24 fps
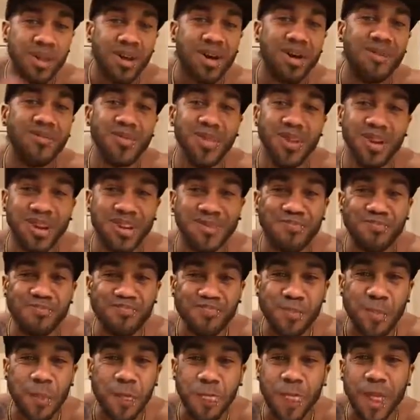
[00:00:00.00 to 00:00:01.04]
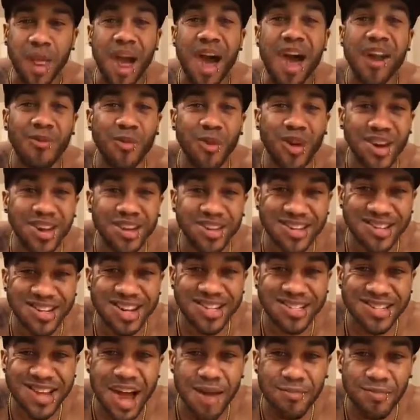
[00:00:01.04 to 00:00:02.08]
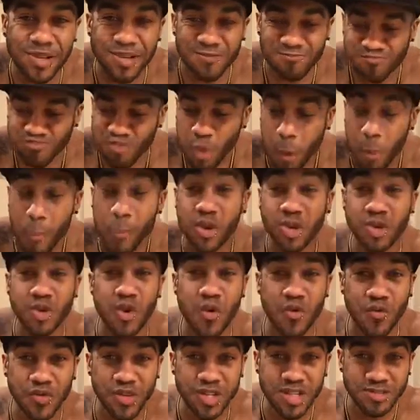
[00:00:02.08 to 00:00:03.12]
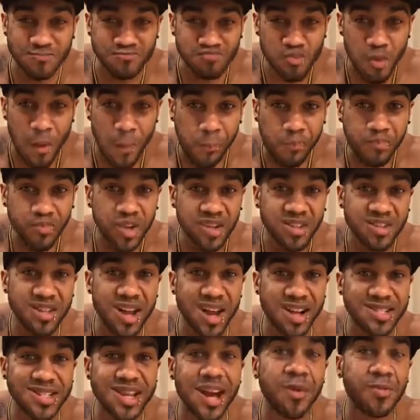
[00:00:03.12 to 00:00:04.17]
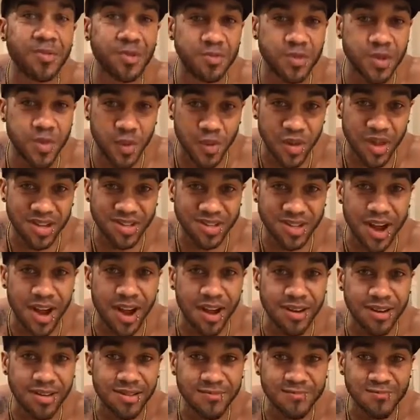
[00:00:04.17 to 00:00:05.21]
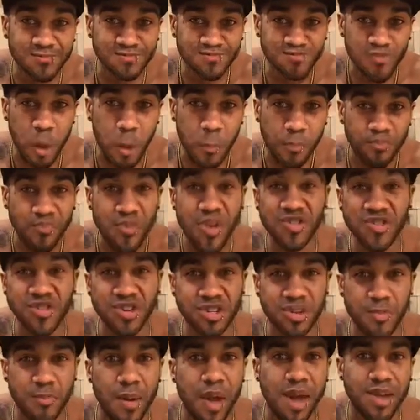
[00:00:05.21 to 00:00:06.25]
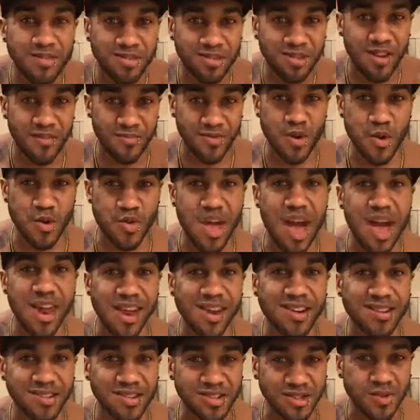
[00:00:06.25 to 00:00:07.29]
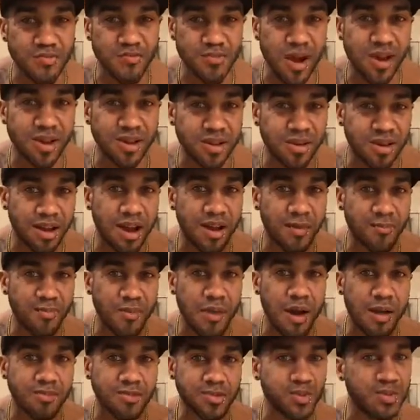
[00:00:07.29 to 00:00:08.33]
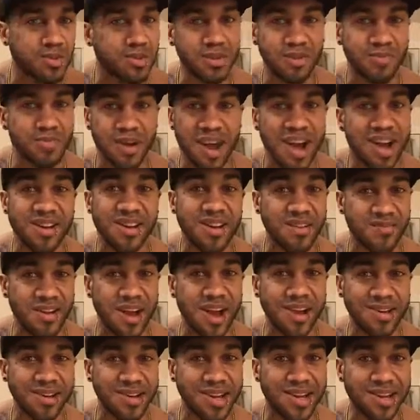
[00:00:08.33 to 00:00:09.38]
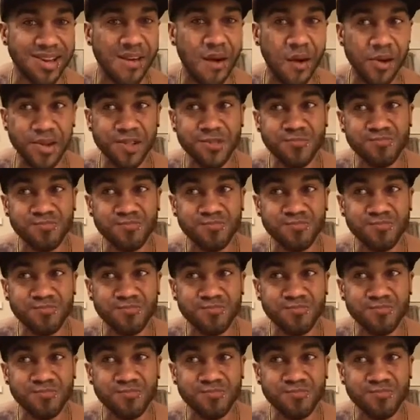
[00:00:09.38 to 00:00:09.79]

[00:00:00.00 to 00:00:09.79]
Look, I don't want to get into that topic, but truthfully, sex helps me with anxiety. It just depends. If you're that anxious, you're probably going to have problems with it, but I ain't never had that.